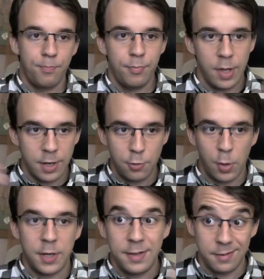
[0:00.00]
and that's why
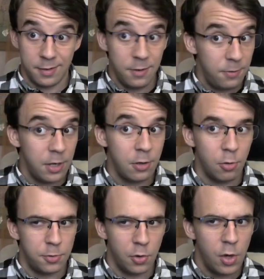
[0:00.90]
this is an infinite loop
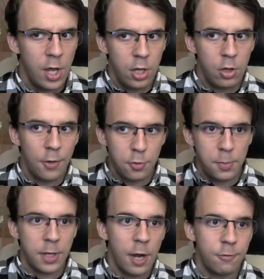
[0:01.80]
so you have to be
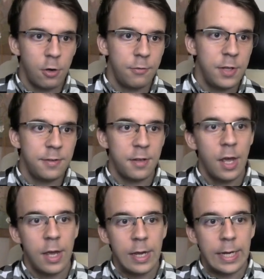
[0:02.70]
careful of this
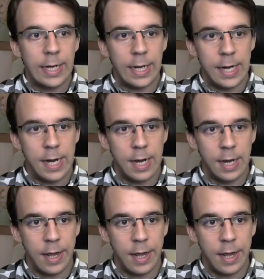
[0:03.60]
uh,